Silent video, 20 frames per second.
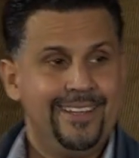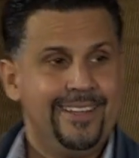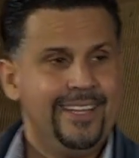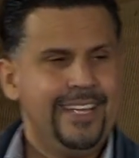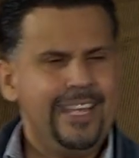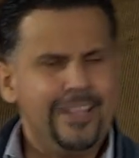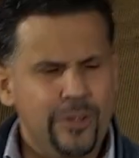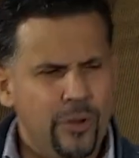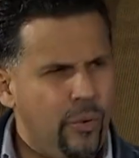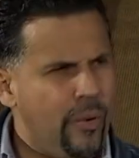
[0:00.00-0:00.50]

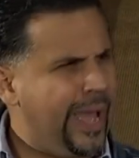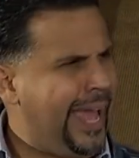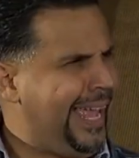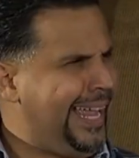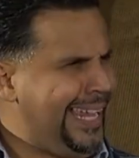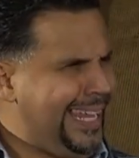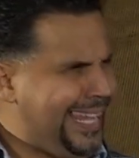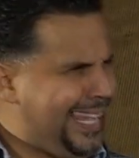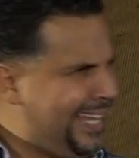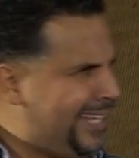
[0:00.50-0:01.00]
Either way,
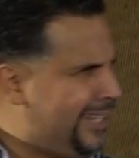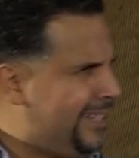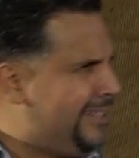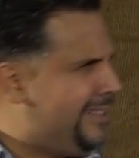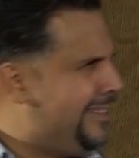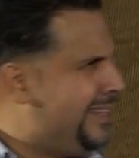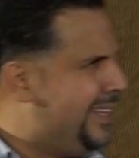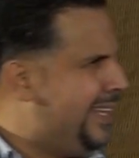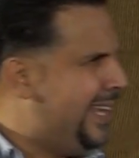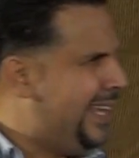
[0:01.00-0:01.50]

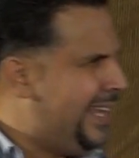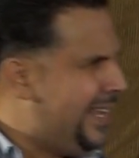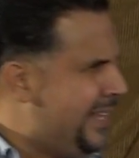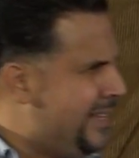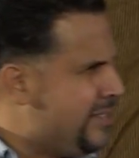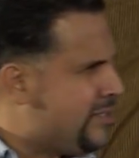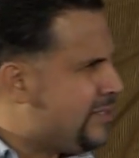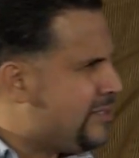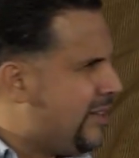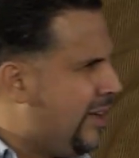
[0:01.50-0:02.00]
guilt
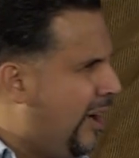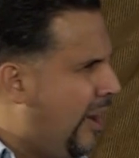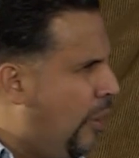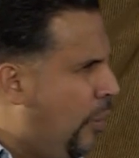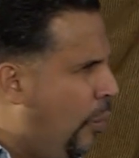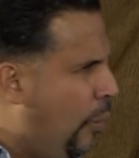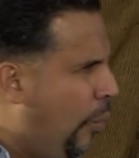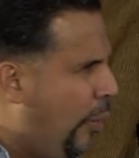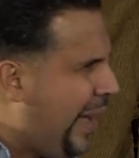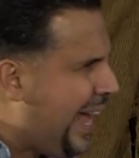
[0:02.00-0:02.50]
is a
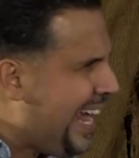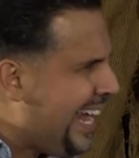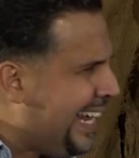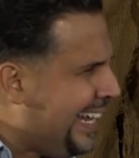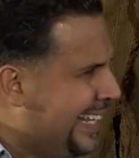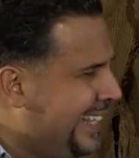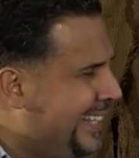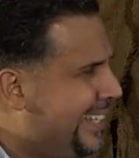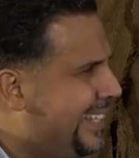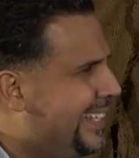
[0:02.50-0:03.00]
weight
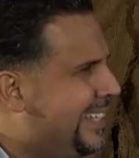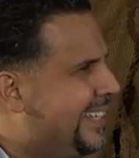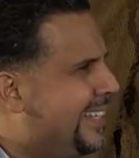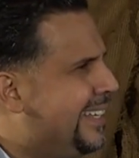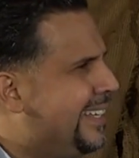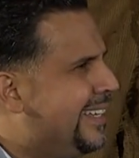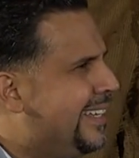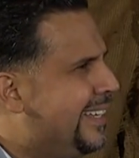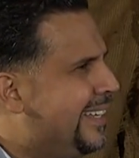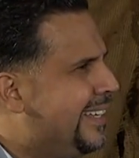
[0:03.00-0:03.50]

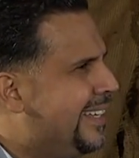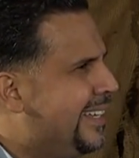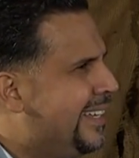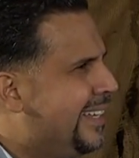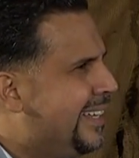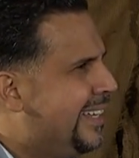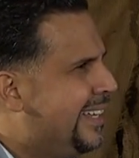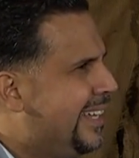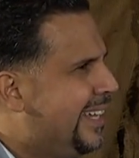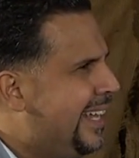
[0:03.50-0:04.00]

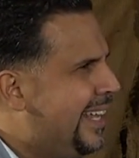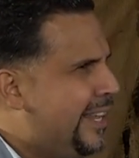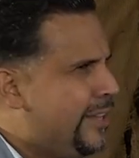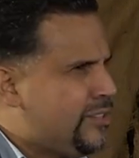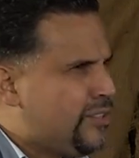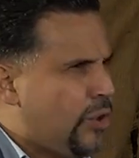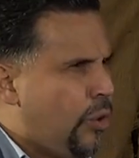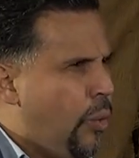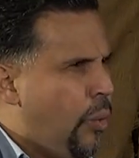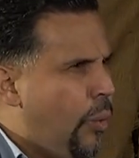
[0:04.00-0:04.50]
it is
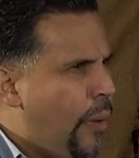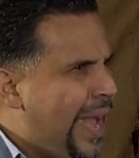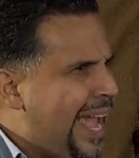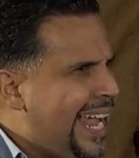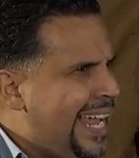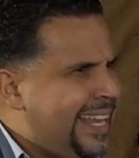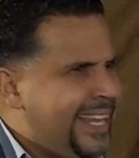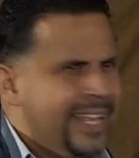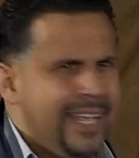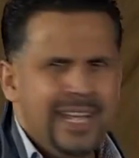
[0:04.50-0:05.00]
a
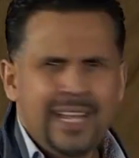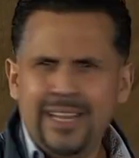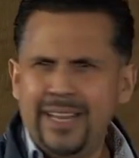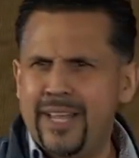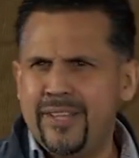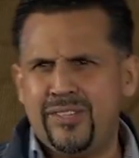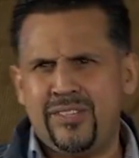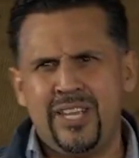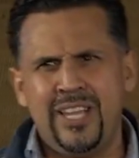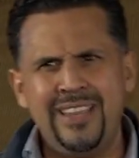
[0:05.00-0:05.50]
weight,
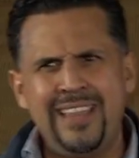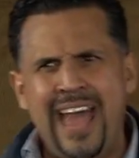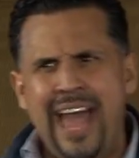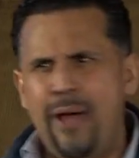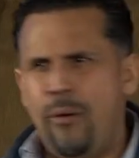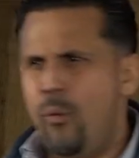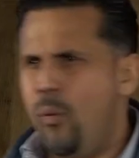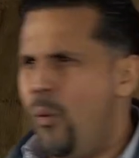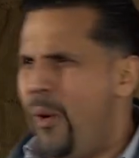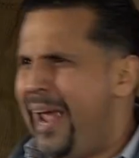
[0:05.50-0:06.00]
listen,
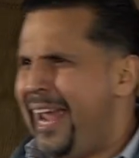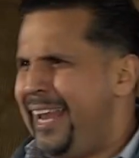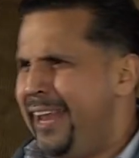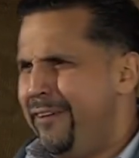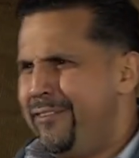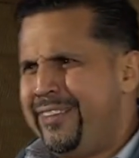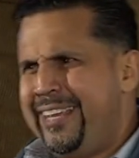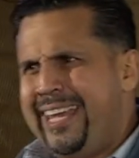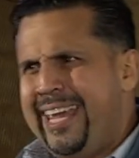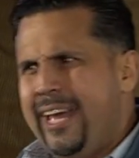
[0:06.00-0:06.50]
that weight
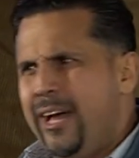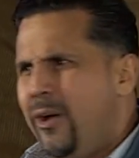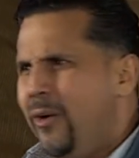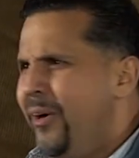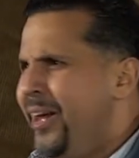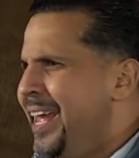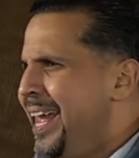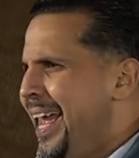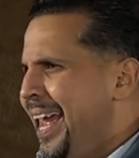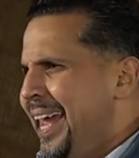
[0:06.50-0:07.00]
of guilt,
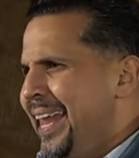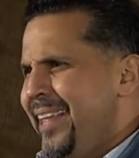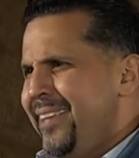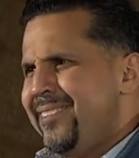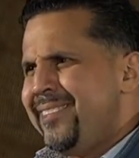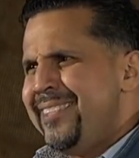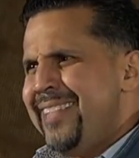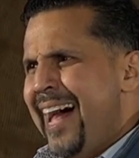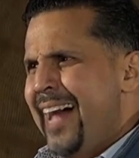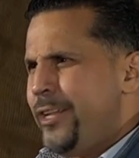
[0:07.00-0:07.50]
it
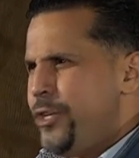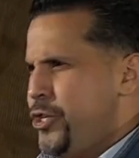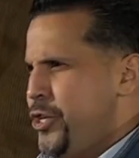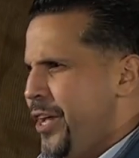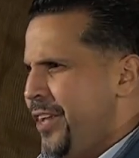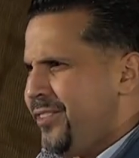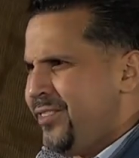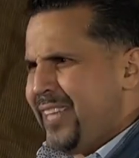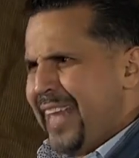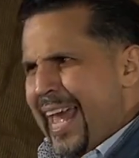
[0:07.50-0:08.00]
is not
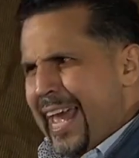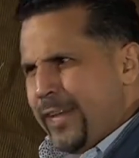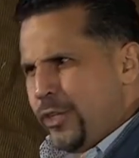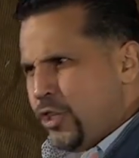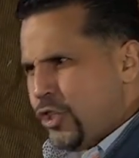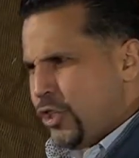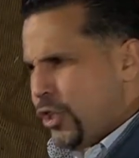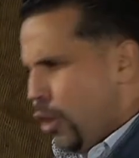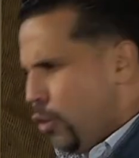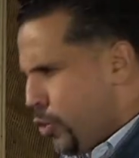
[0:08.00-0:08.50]
just a
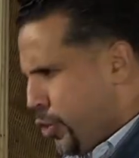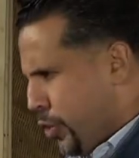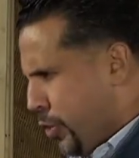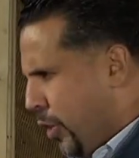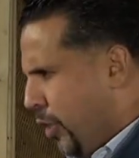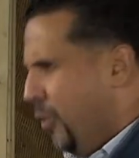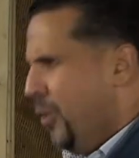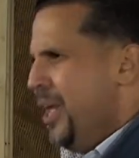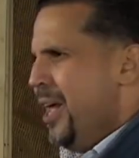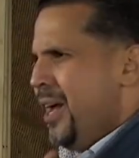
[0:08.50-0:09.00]

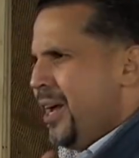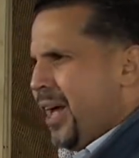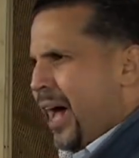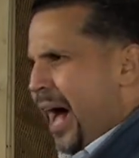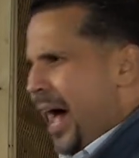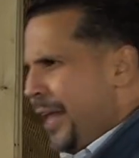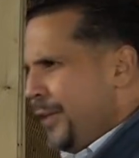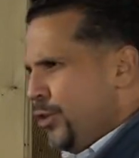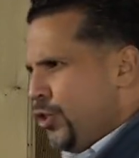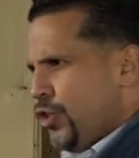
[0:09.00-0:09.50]
social
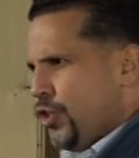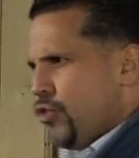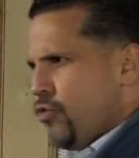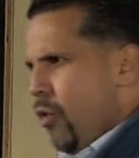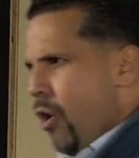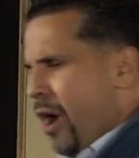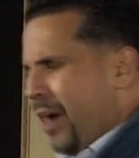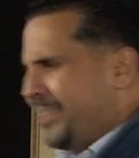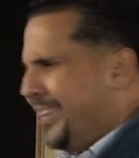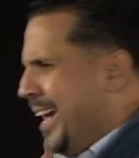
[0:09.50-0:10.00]

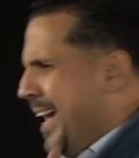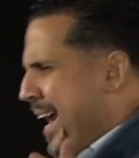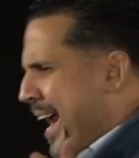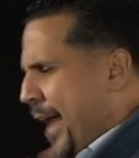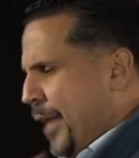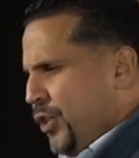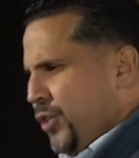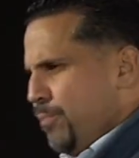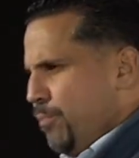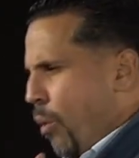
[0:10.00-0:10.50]
construct,
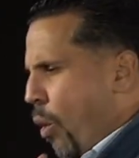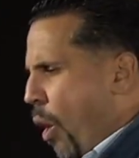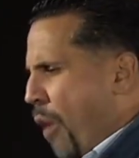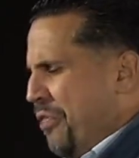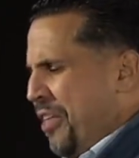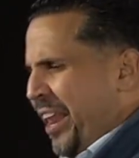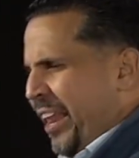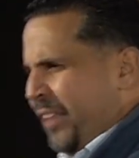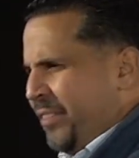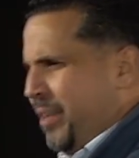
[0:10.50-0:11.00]
it's more
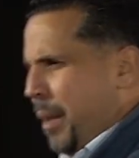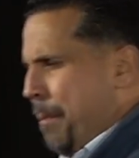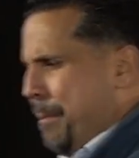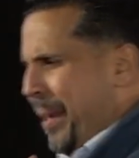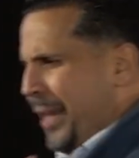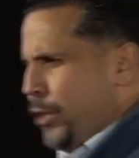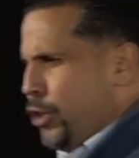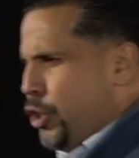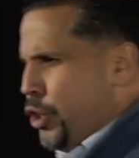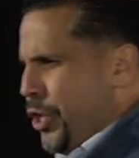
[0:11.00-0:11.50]
than a
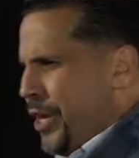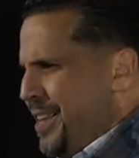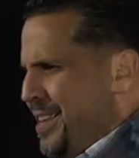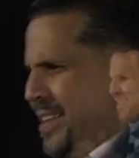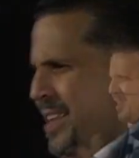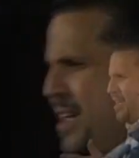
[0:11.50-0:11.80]
dimension